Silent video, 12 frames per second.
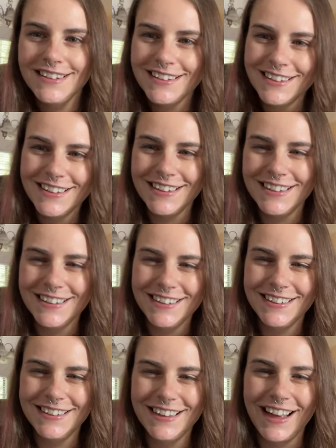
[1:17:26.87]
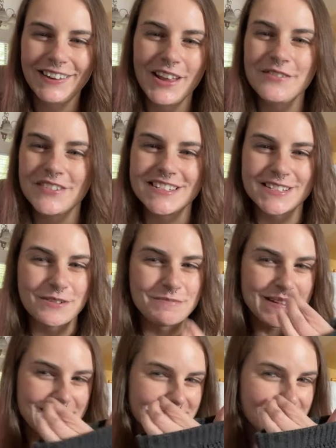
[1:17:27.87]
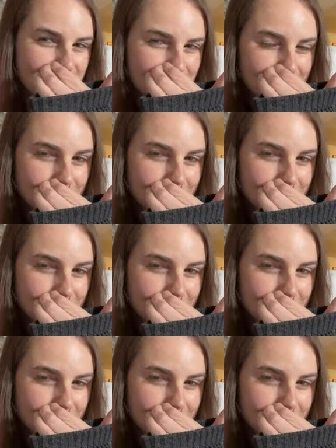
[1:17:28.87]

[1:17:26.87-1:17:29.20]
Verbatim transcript: I love it so much.